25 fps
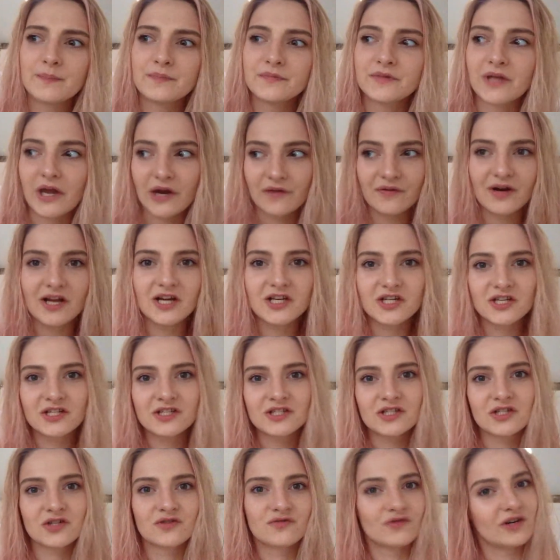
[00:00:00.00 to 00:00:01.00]

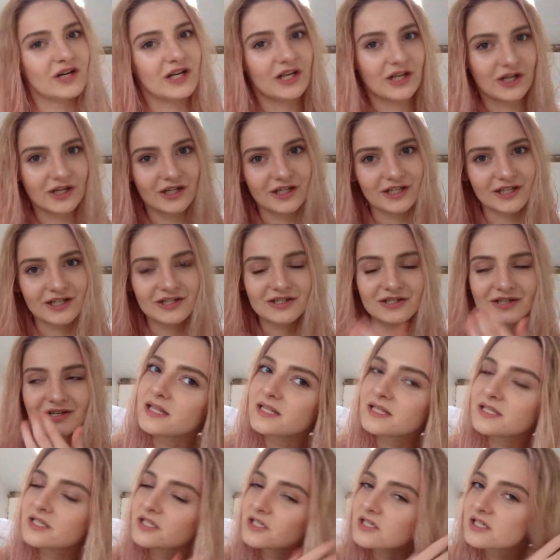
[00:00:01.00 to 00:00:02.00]
Directions is really good.
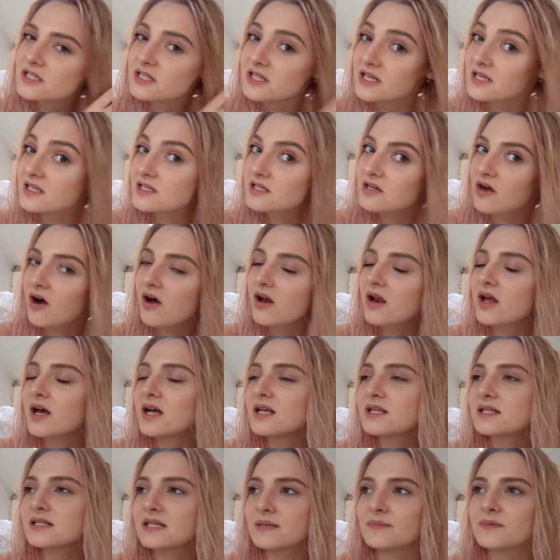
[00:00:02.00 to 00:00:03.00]
It's just this
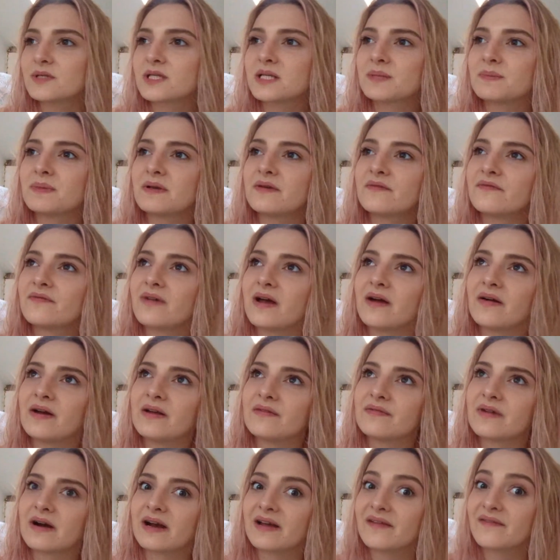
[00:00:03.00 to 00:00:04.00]
colour seems to be very,
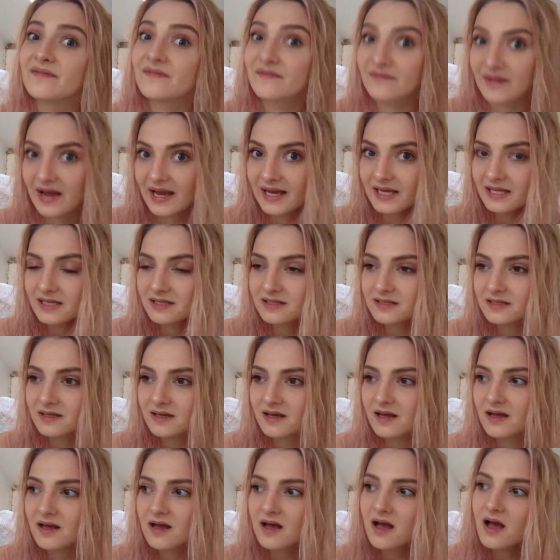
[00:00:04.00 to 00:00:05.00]
very faint.
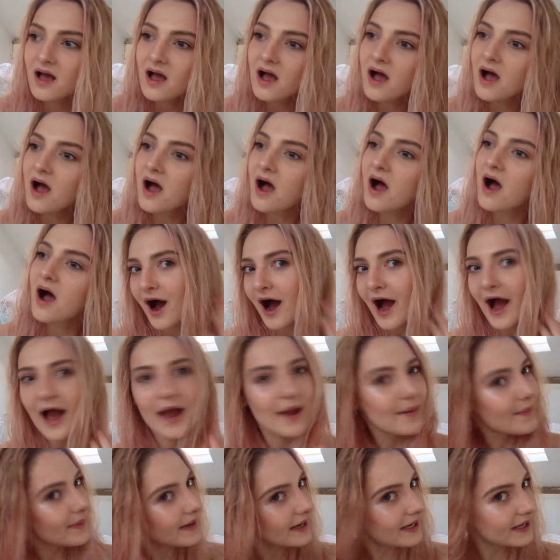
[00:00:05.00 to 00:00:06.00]

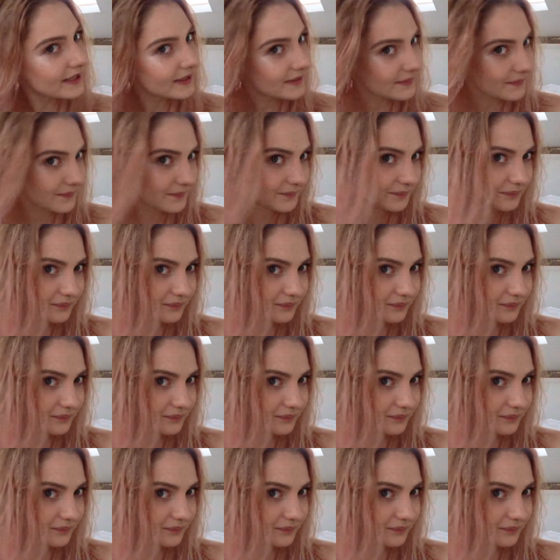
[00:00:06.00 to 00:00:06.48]
I mean,